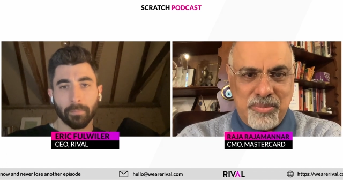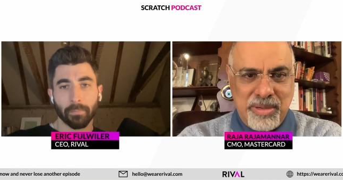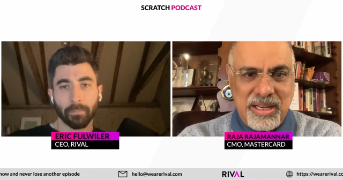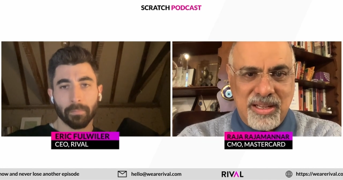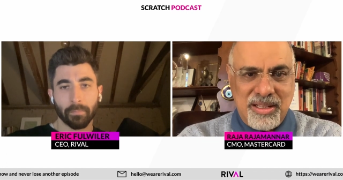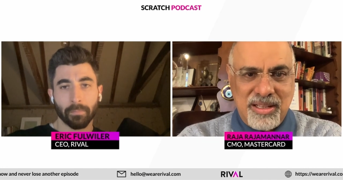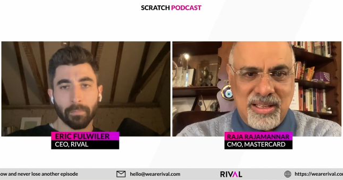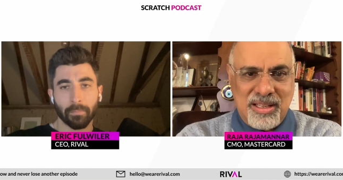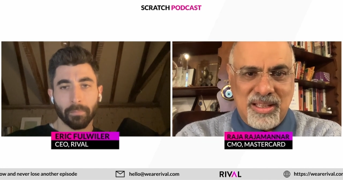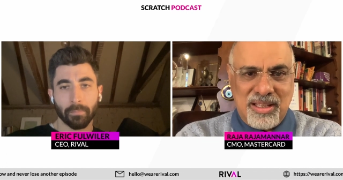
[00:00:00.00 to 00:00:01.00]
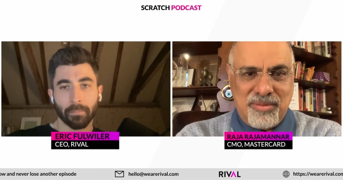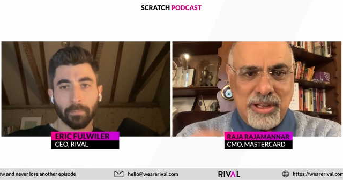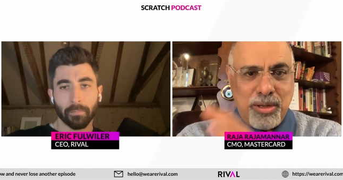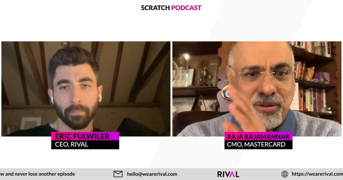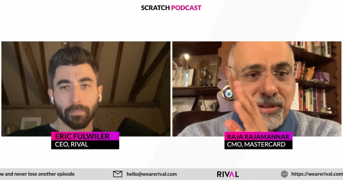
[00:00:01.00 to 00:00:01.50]
Speaker 1: Meaning,
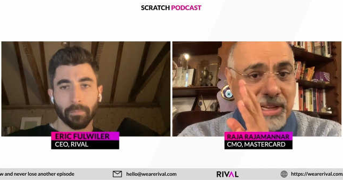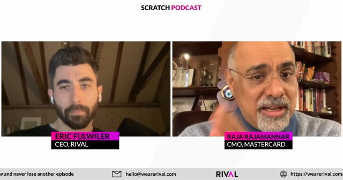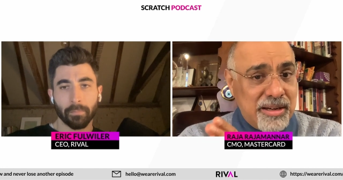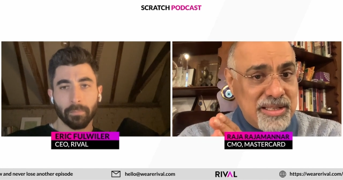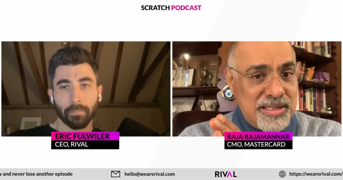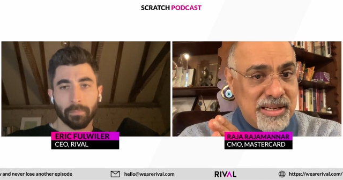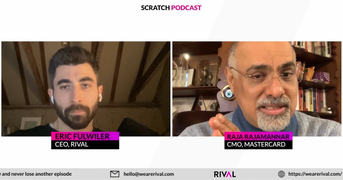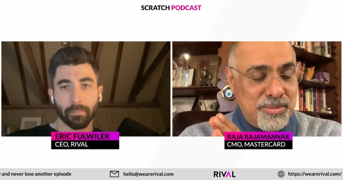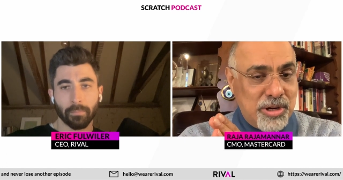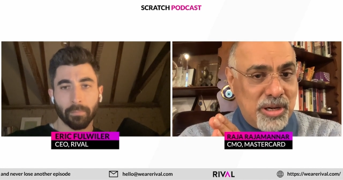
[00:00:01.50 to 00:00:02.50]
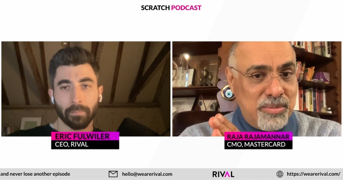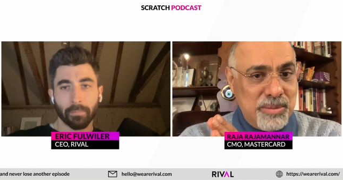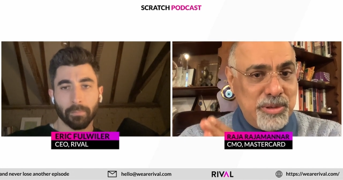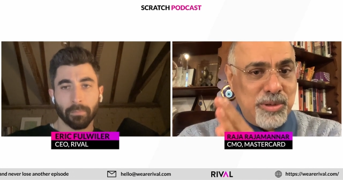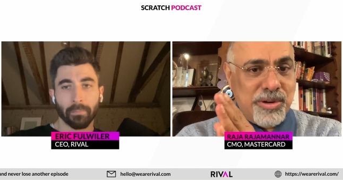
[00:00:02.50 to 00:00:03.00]
when you recognize there is a
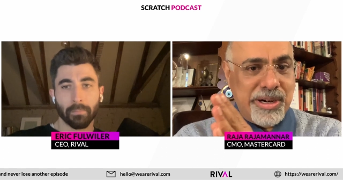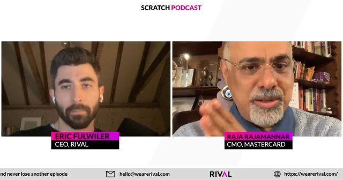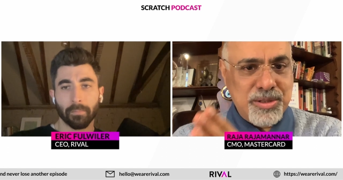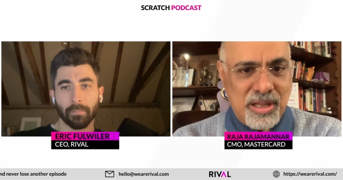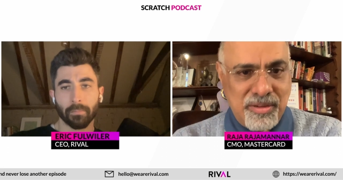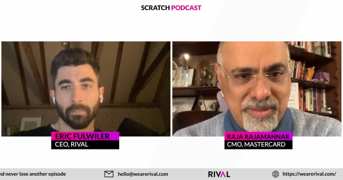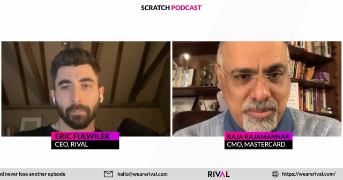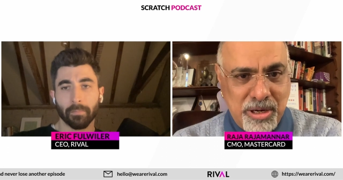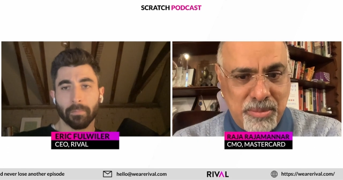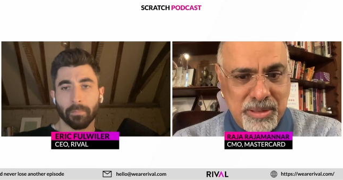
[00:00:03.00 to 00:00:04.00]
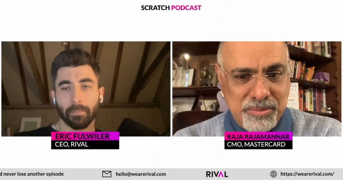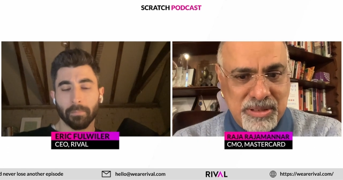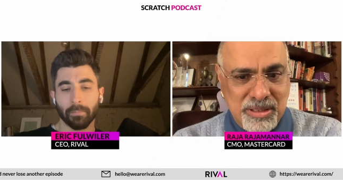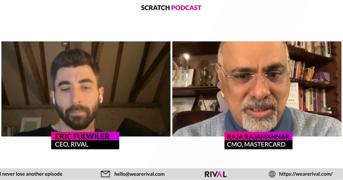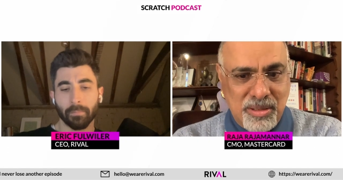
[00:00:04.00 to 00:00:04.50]
problem, you will try to solve the problem.
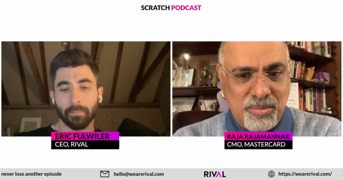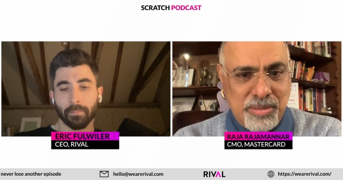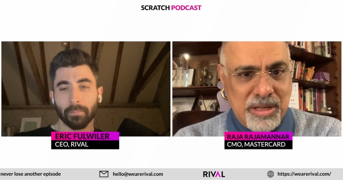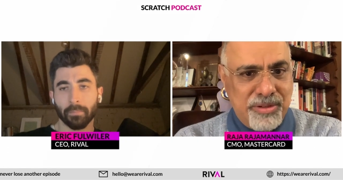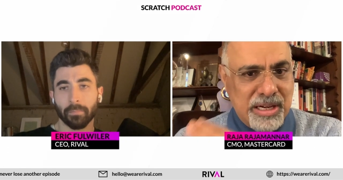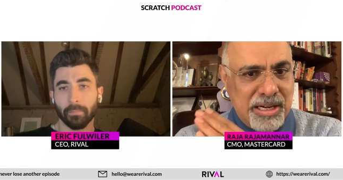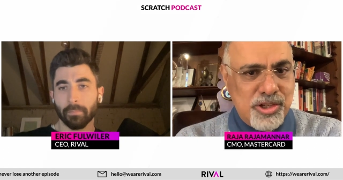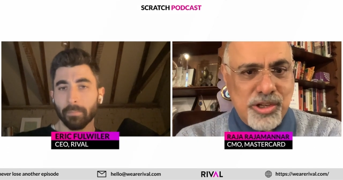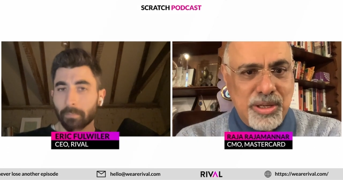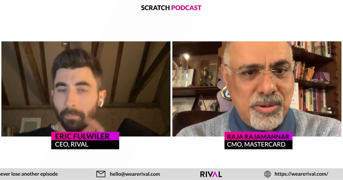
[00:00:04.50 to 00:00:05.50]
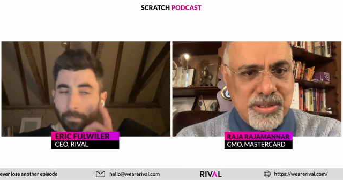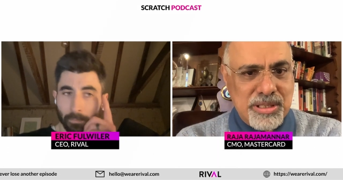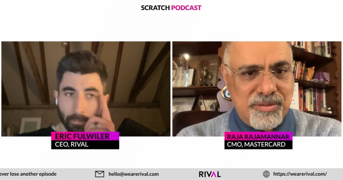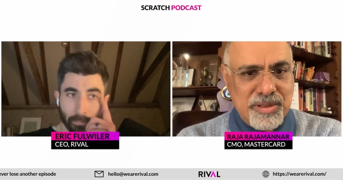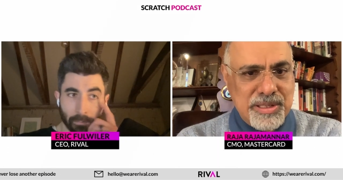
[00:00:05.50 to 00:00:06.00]
But if you condition
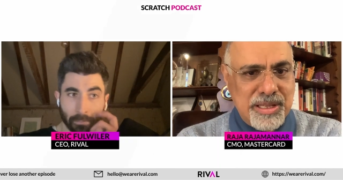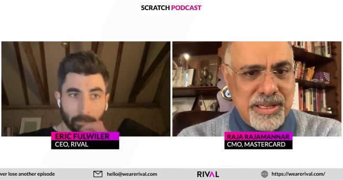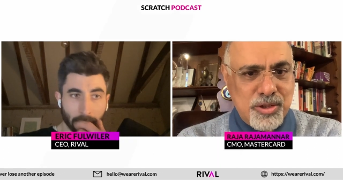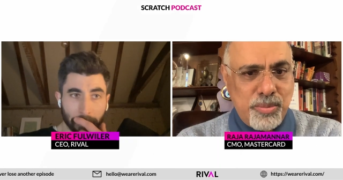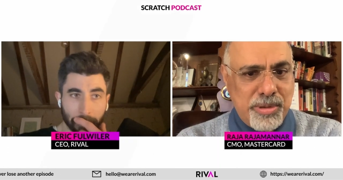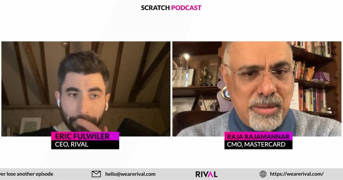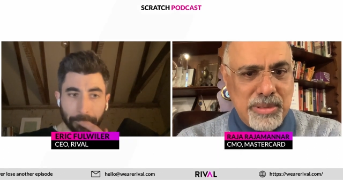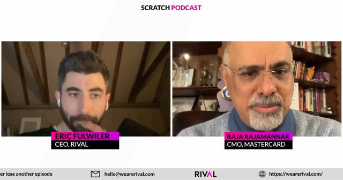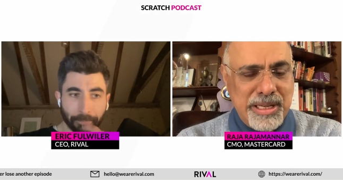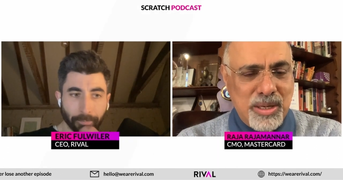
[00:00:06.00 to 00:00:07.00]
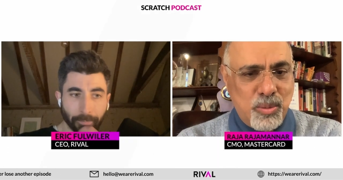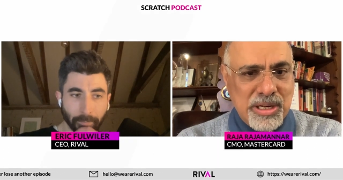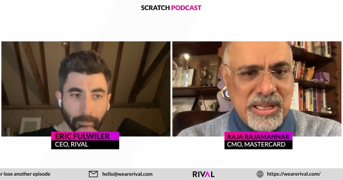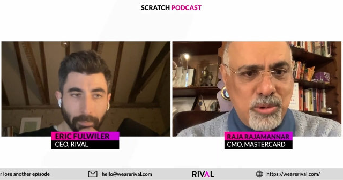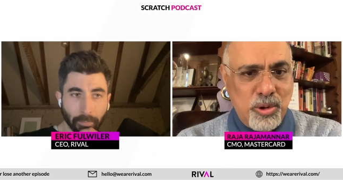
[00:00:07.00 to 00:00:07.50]
yourself to say, there is no problem here,
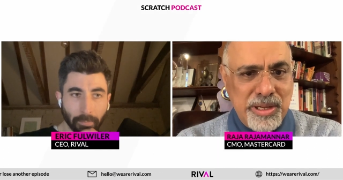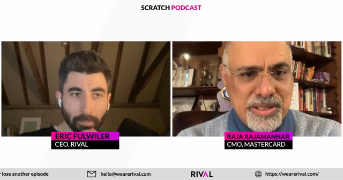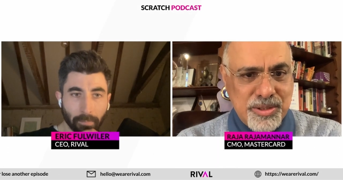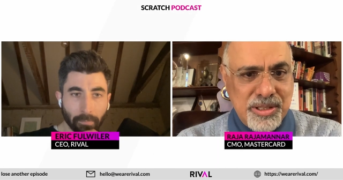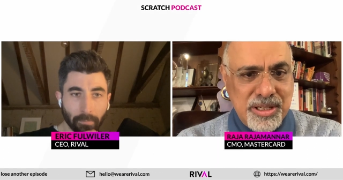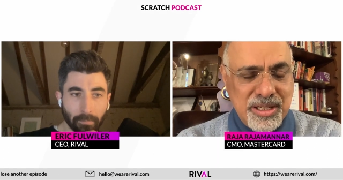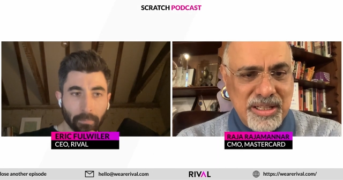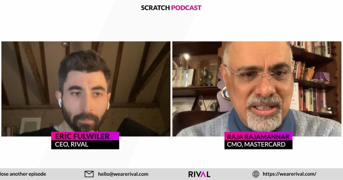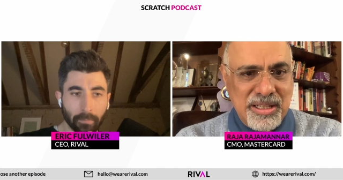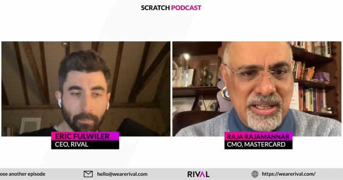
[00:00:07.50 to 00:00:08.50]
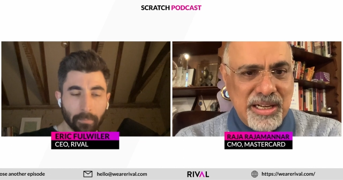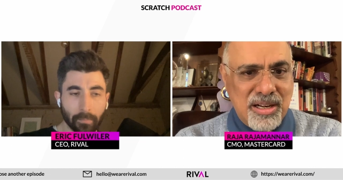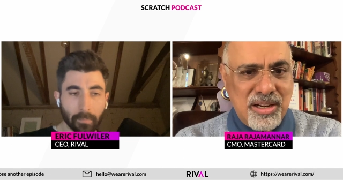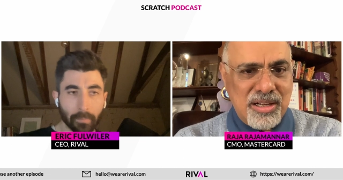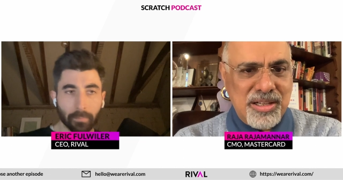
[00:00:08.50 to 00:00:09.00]
what I'm doing is good, it
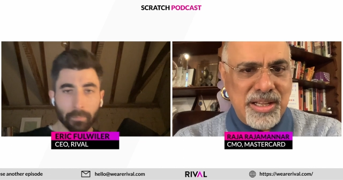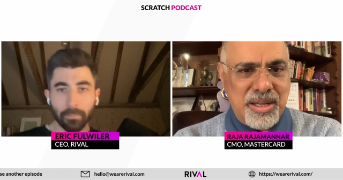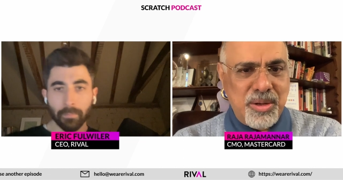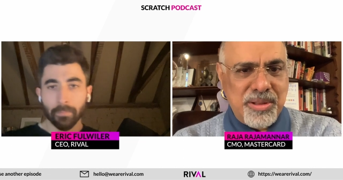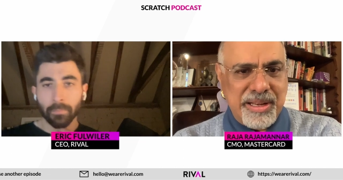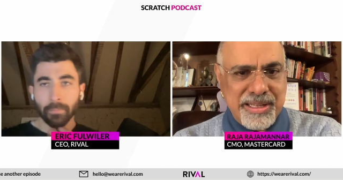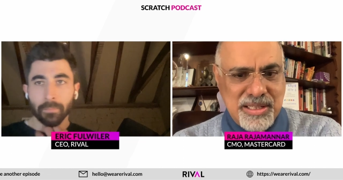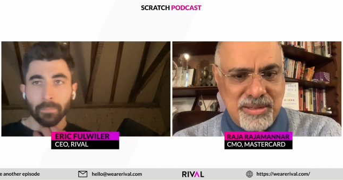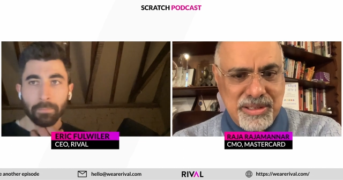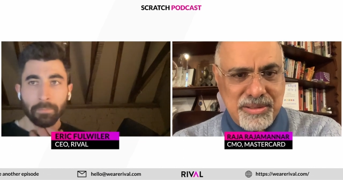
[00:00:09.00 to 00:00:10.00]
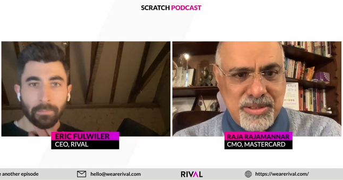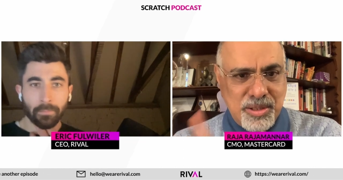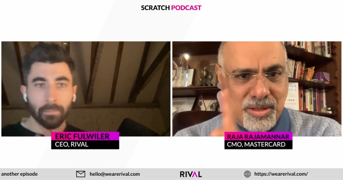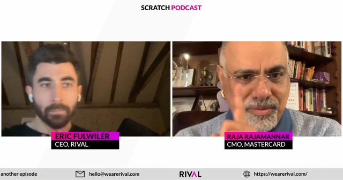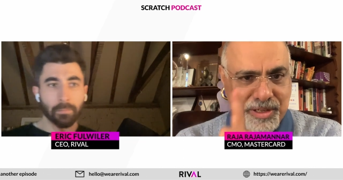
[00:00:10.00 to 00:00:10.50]
will not take you to the next level.
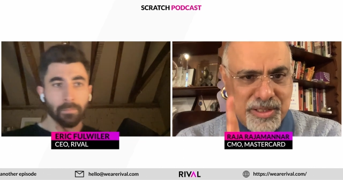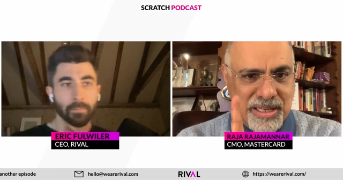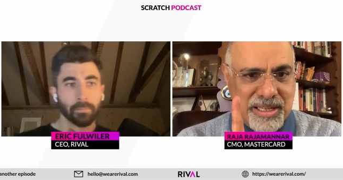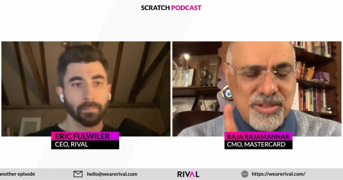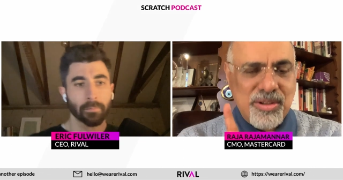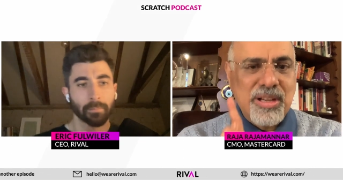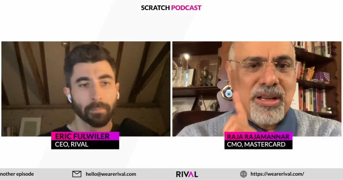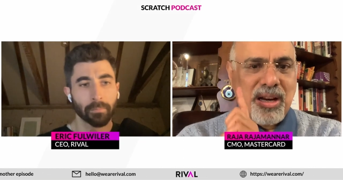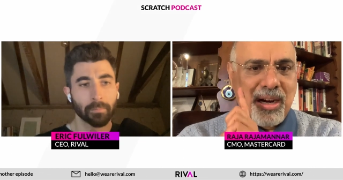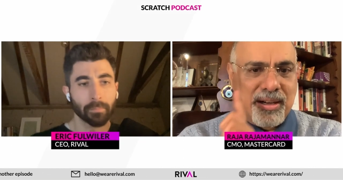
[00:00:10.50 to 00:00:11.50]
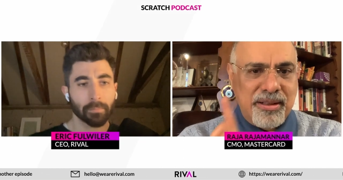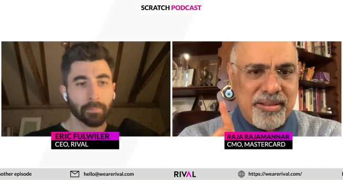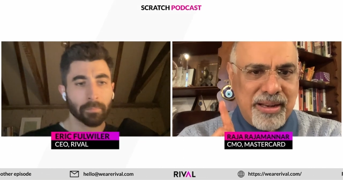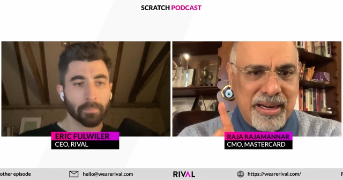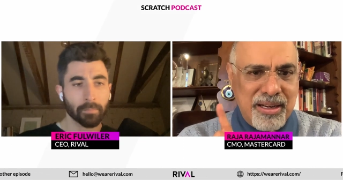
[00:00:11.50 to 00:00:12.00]
So, the first thing is
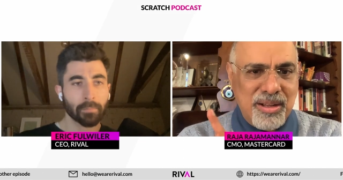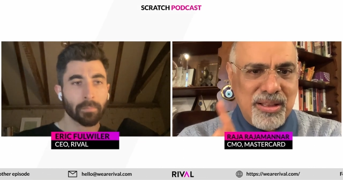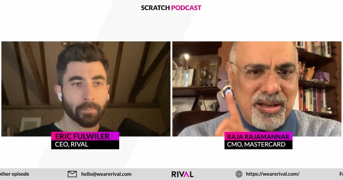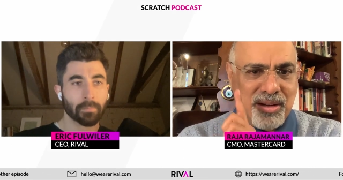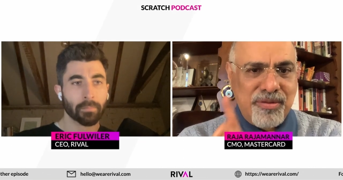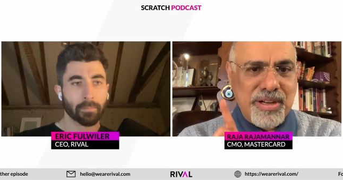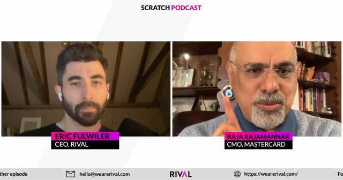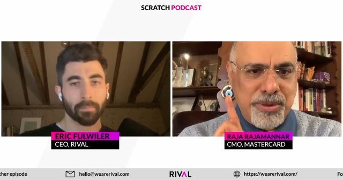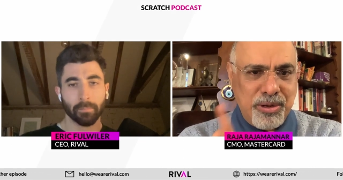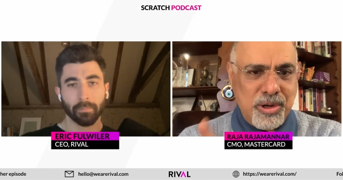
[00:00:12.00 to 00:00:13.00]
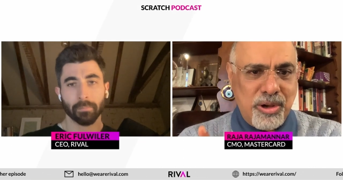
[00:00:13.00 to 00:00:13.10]
understand the difference between